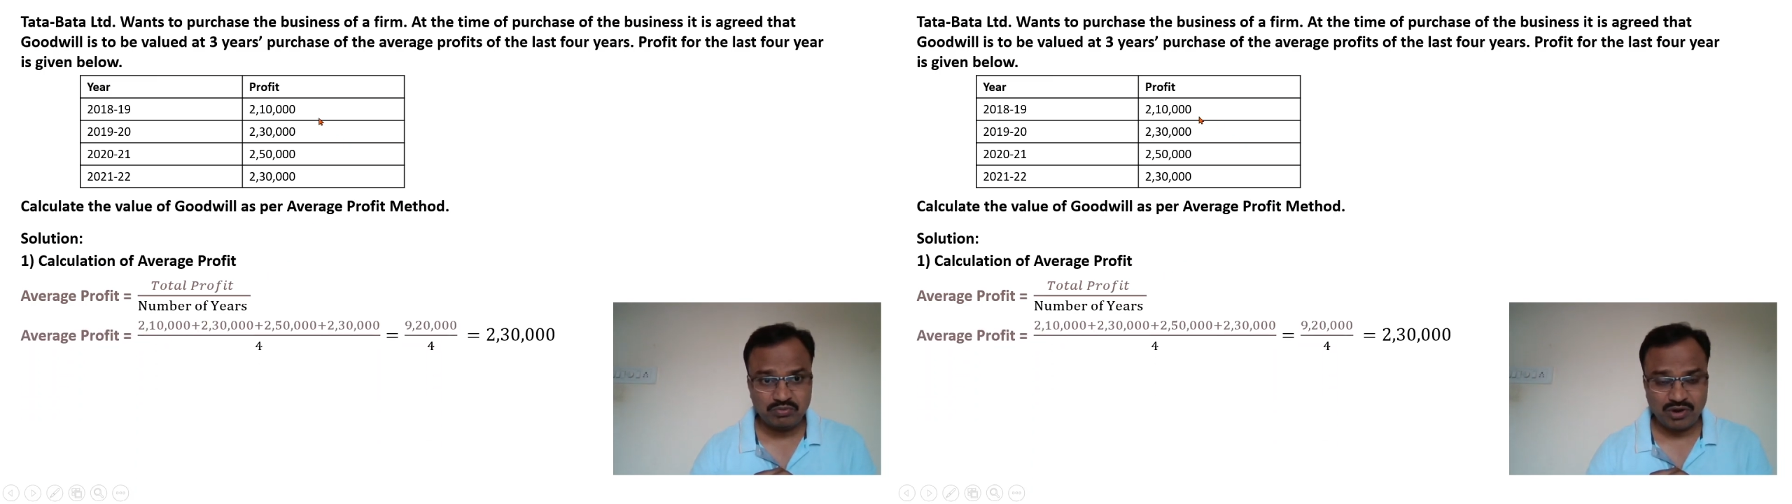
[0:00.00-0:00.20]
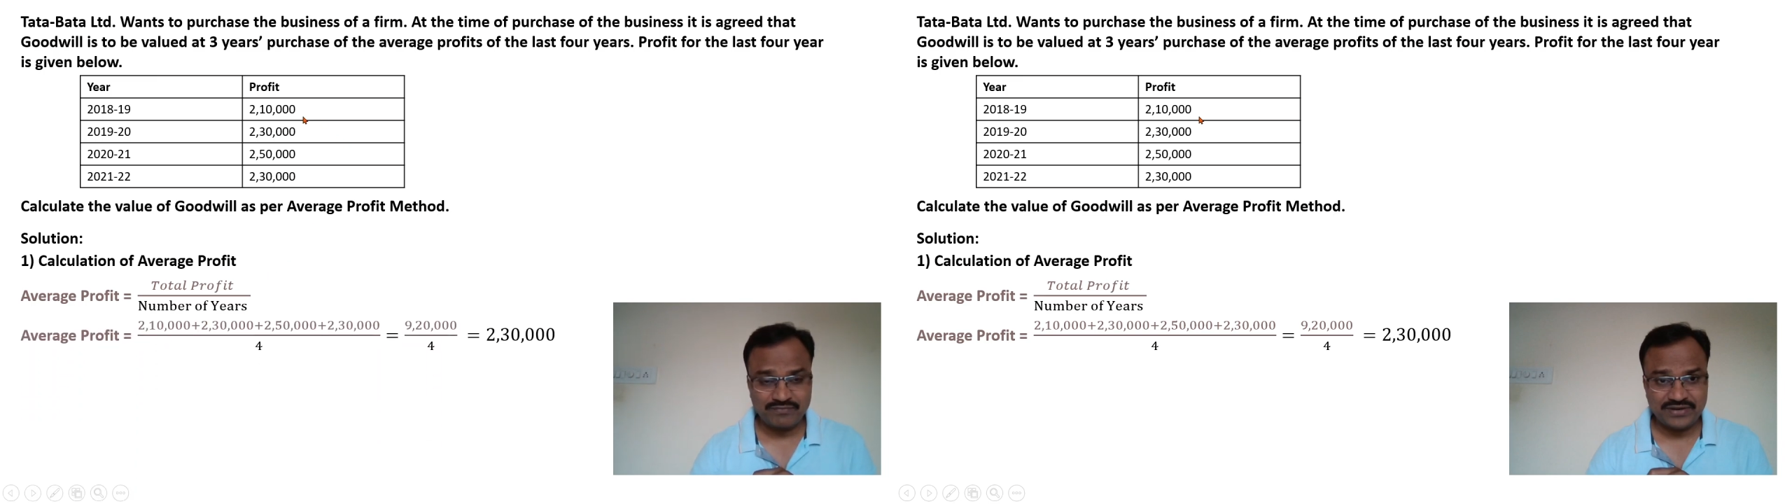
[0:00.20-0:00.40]

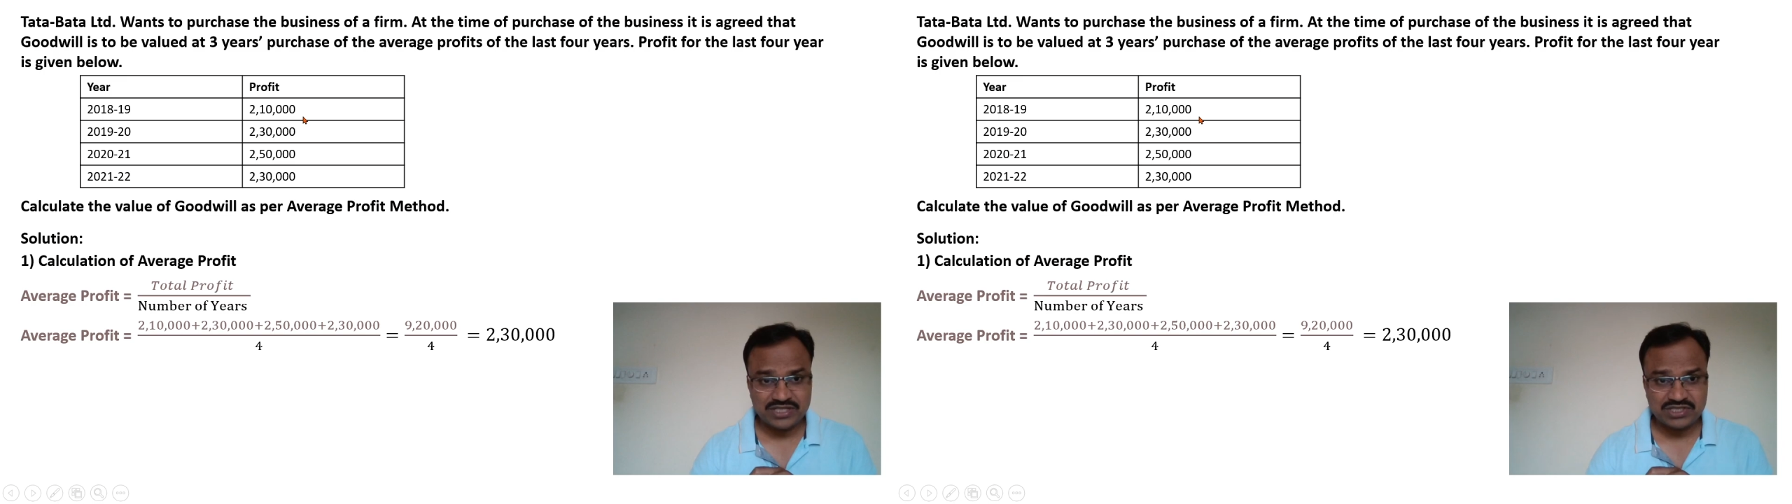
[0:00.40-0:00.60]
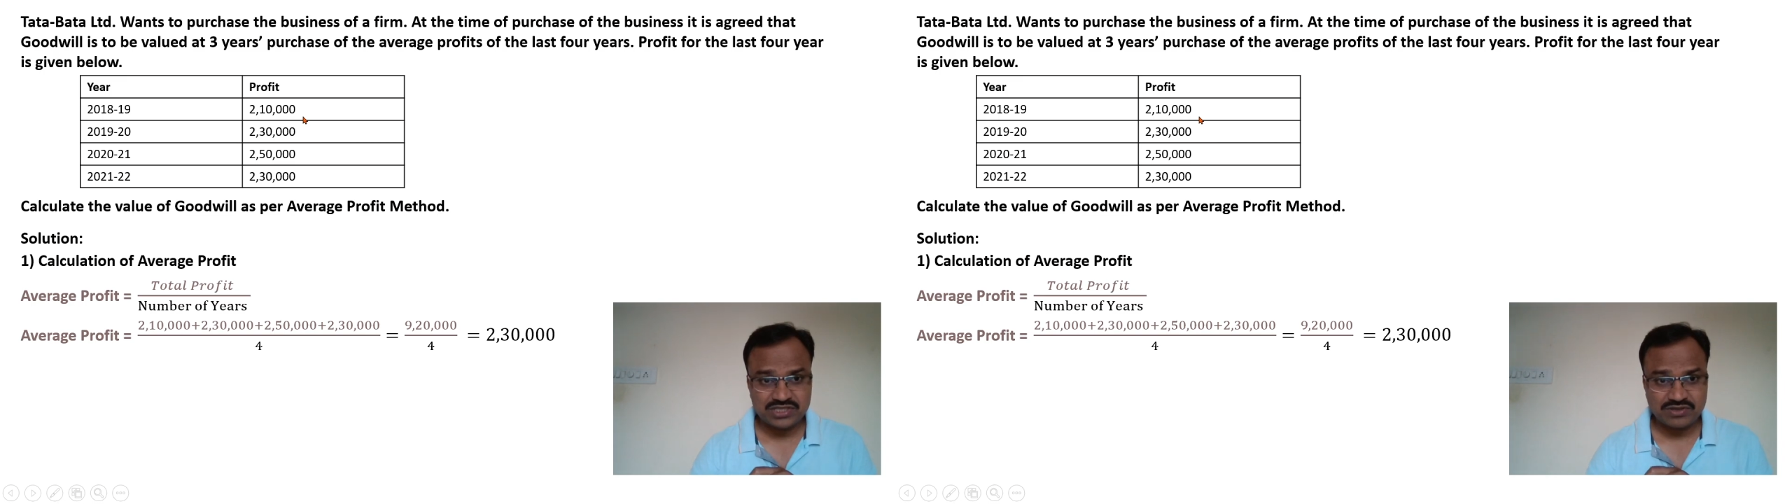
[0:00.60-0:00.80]

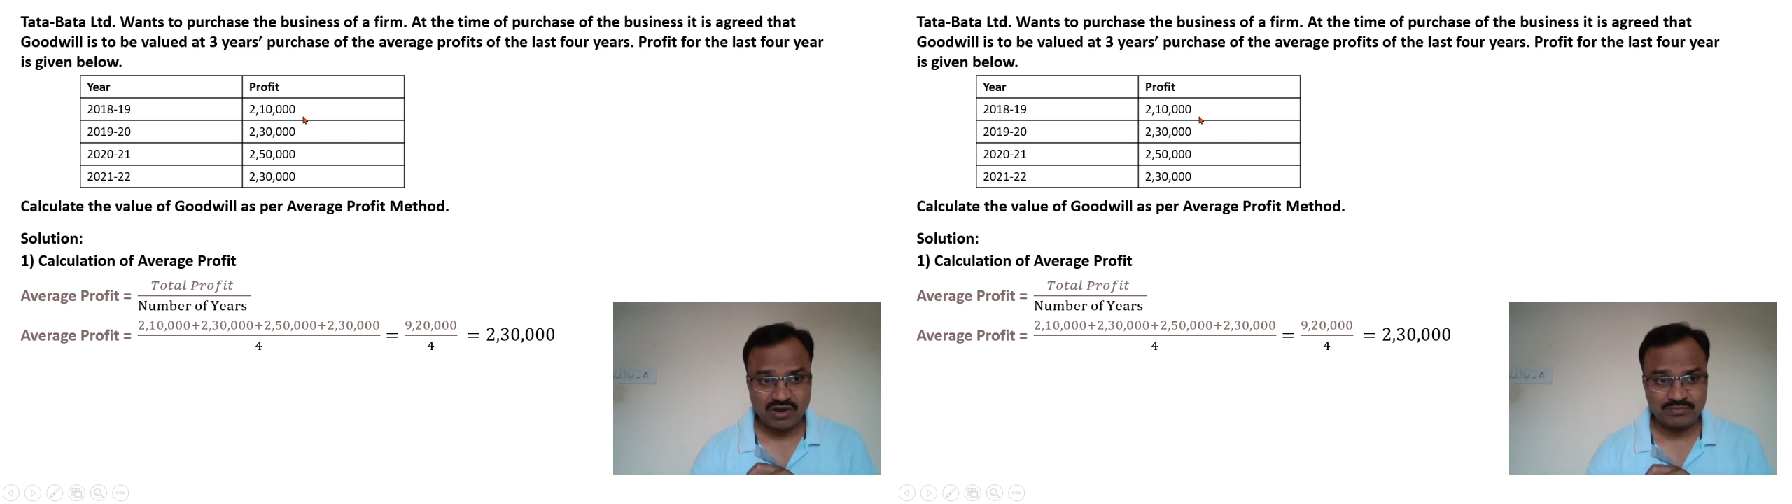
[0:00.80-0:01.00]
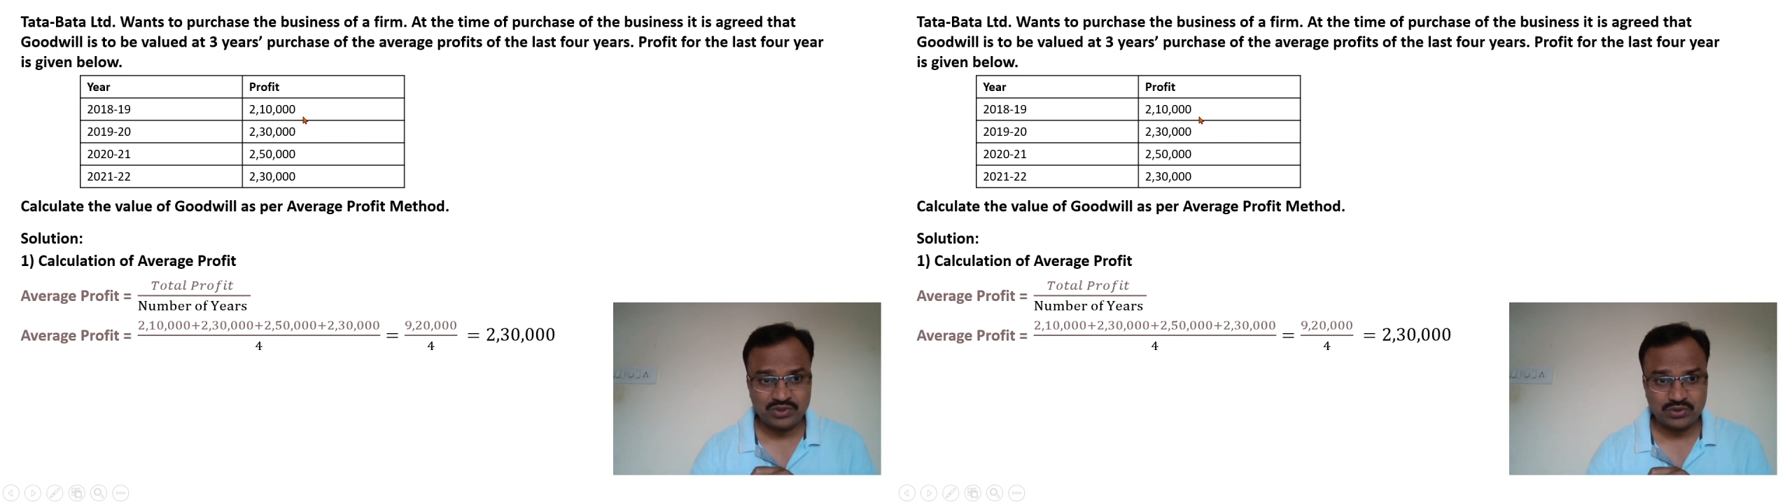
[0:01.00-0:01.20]
profits up